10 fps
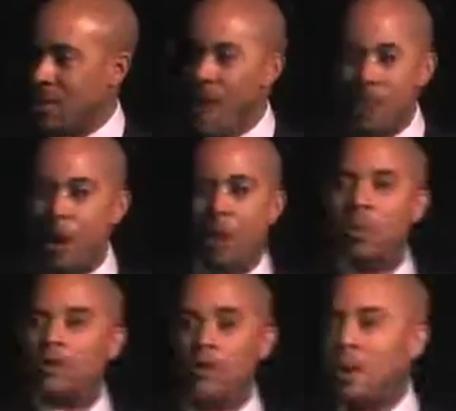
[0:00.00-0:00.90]
I've
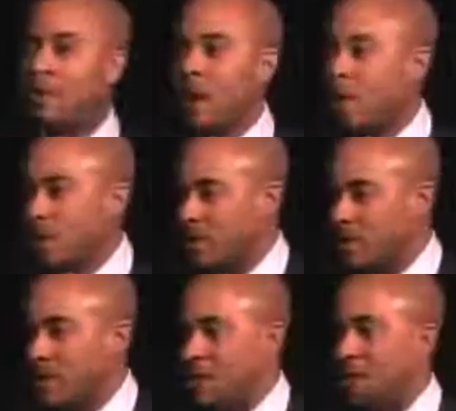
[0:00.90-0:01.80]
always taught my
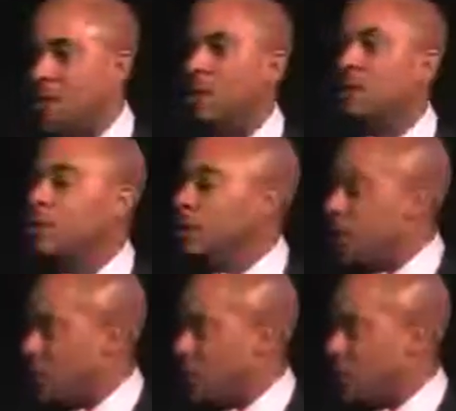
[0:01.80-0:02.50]
organization, look,